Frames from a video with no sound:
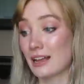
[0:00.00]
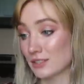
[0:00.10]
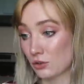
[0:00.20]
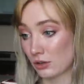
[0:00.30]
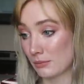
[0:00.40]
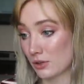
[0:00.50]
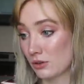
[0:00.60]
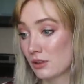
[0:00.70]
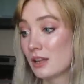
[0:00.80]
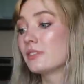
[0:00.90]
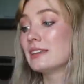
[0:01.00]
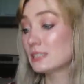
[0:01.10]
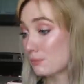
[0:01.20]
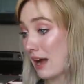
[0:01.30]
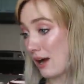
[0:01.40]
as a criminal.
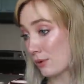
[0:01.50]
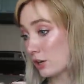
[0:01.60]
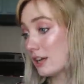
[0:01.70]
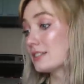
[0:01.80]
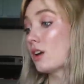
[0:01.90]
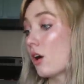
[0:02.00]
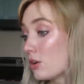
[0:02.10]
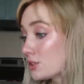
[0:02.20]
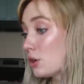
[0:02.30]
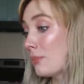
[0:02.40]
This power is also